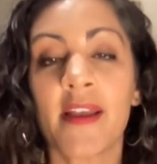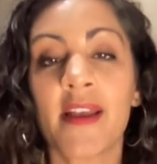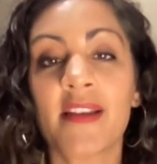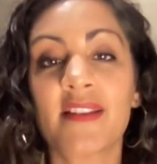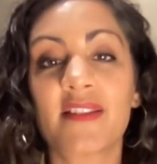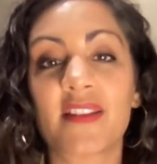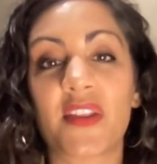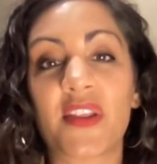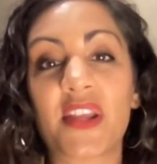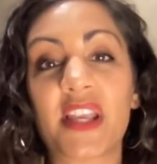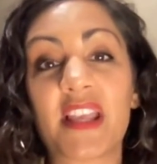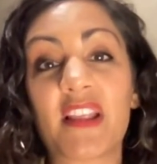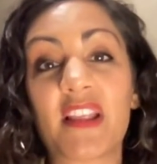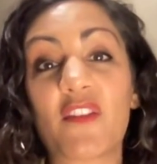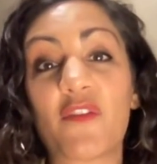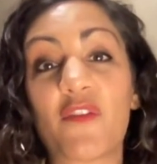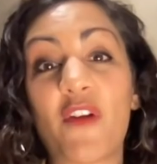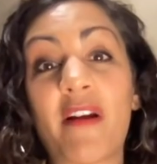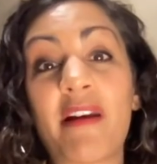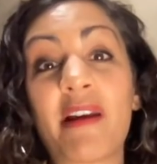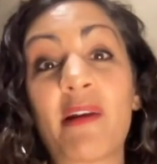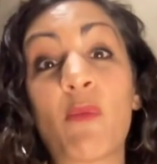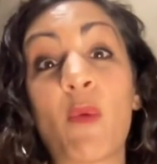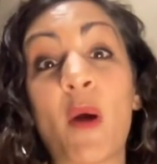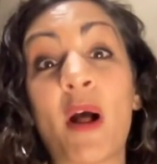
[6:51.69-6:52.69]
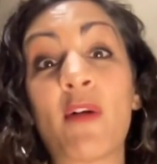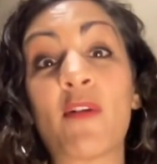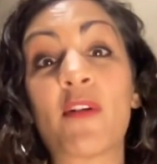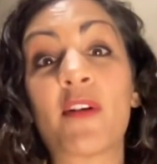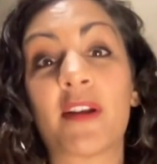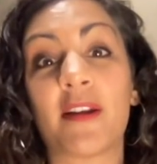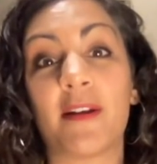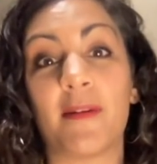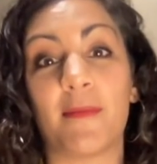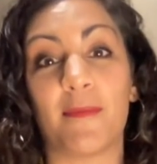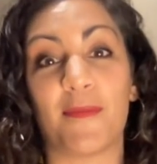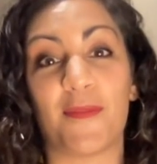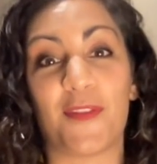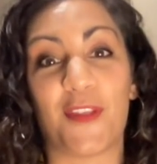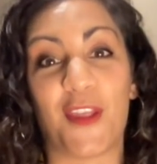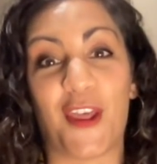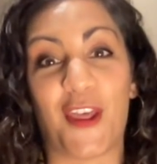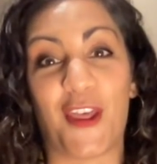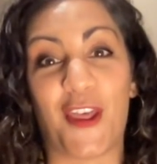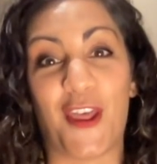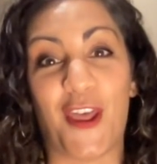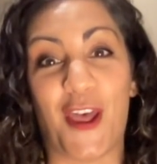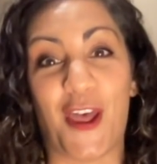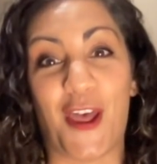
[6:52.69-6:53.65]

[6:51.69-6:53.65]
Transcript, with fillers: So I think it's very welcome that